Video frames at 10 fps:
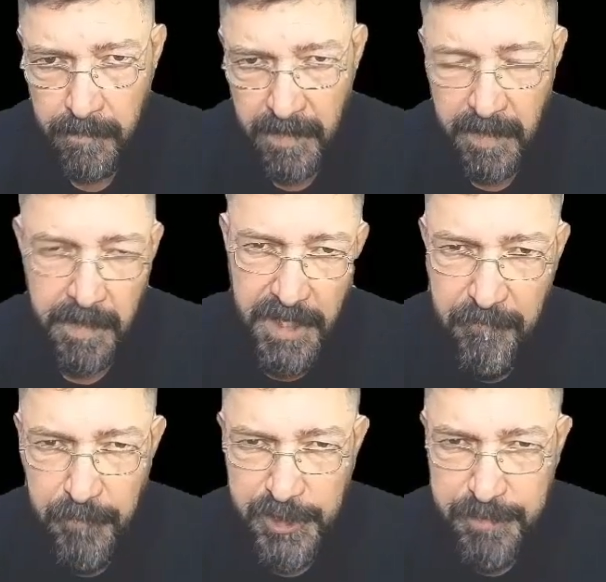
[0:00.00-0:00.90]

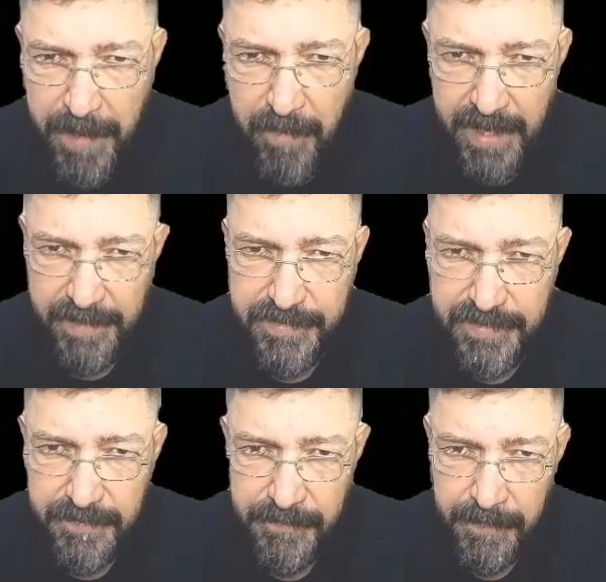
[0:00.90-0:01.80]
Evil spirits,
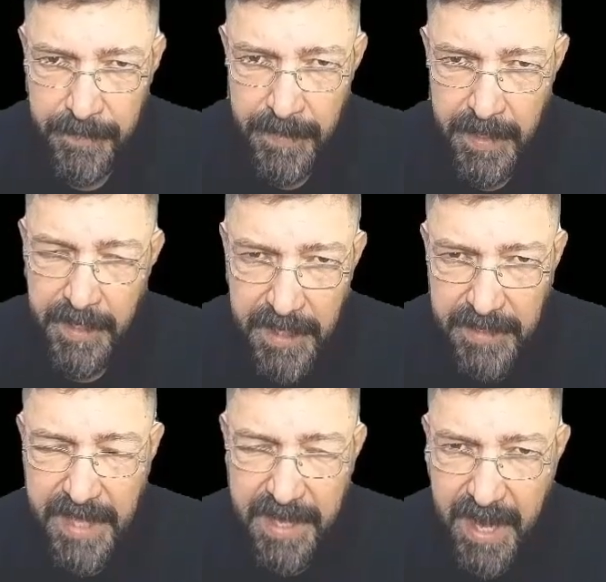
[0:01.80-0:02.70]
in
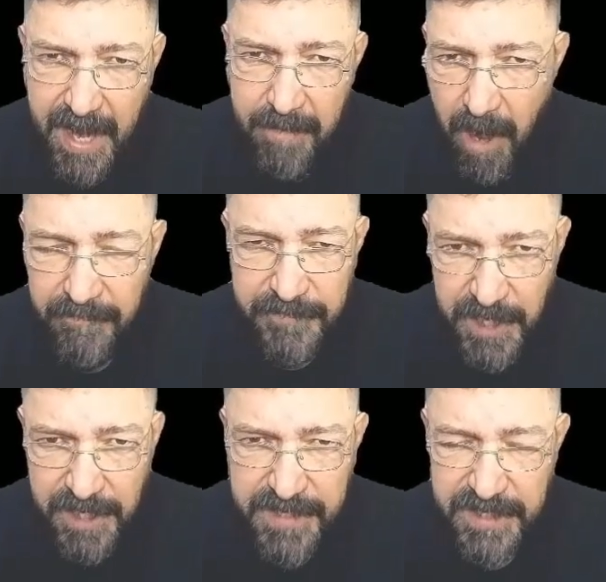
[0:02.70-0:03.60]
the name of
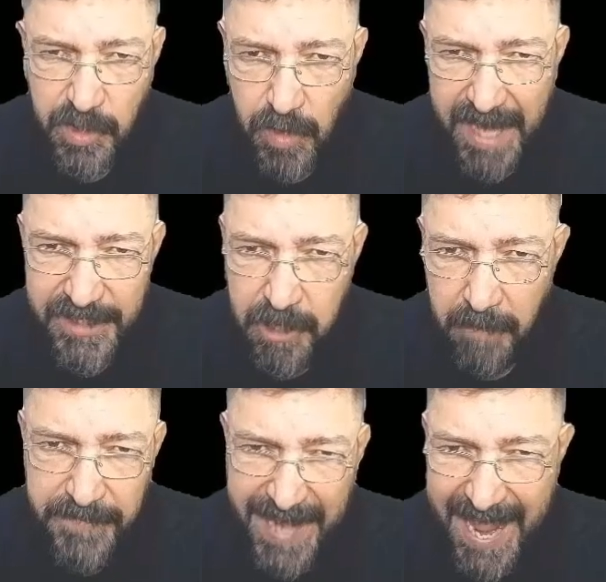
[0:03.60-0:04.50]
Jesus Christ
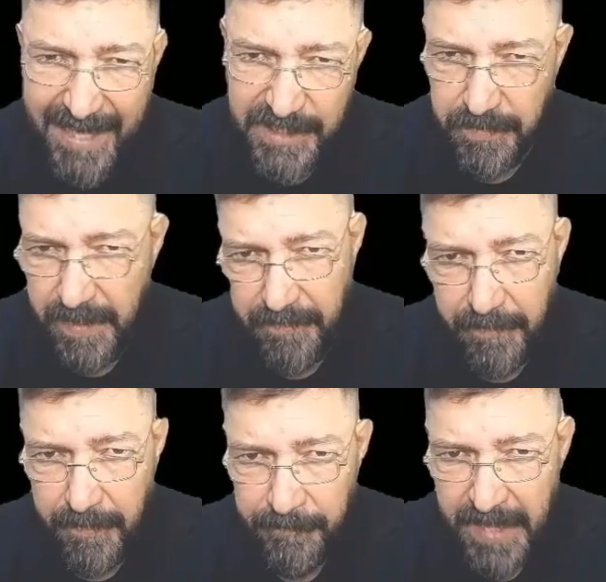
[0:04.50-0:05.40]
of Nazareth,
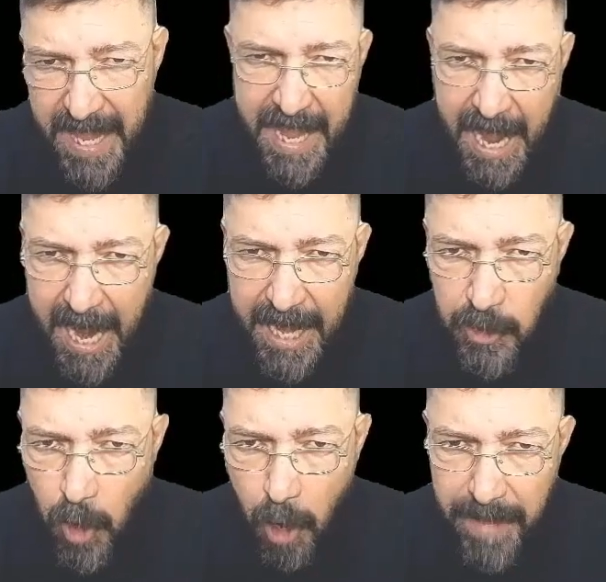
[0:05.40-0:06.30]
I
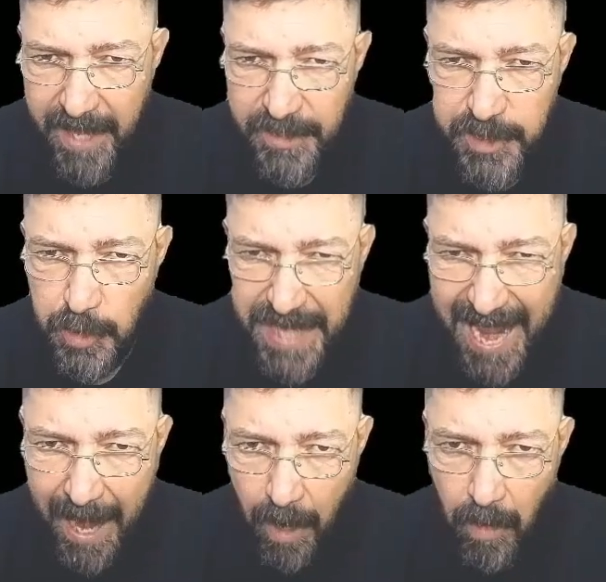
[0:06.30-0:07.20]
command you
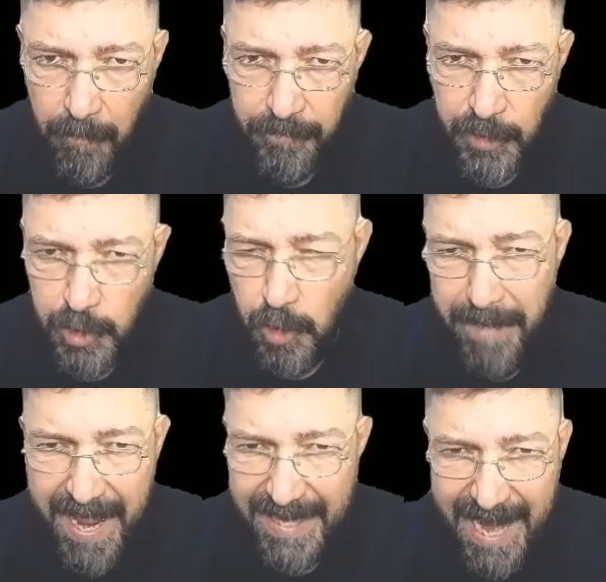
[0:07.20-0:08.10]
now to
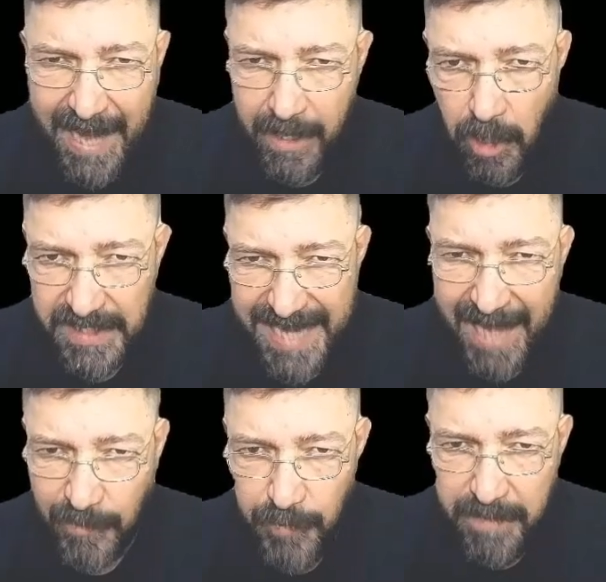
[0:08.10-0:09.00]
make eye
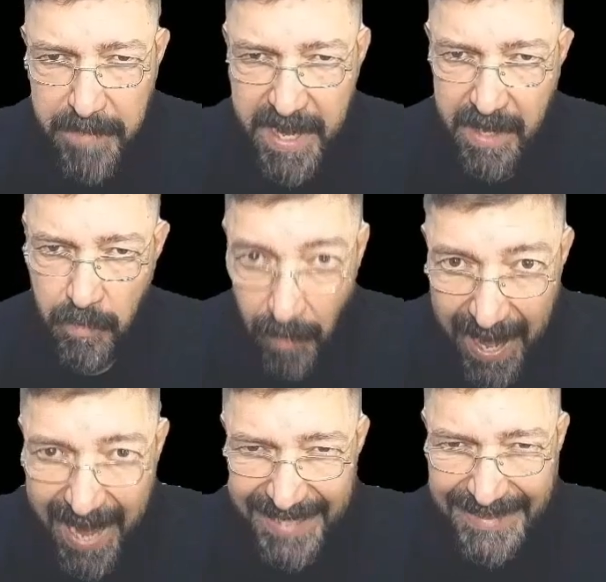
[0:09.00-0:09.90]
contact with me
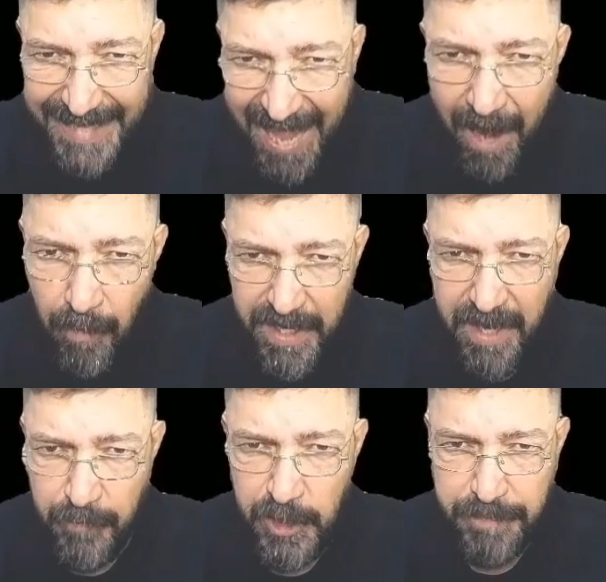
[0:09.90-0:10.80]
right now,
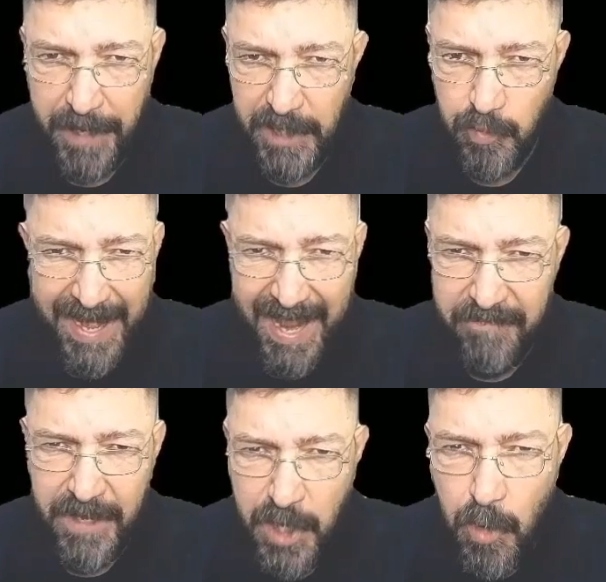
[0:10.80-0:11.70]
evil spirits, wherever
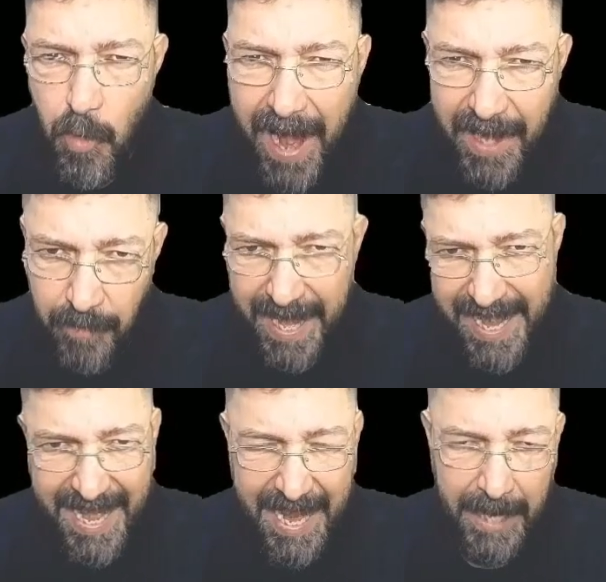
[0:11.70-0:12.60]
you are right now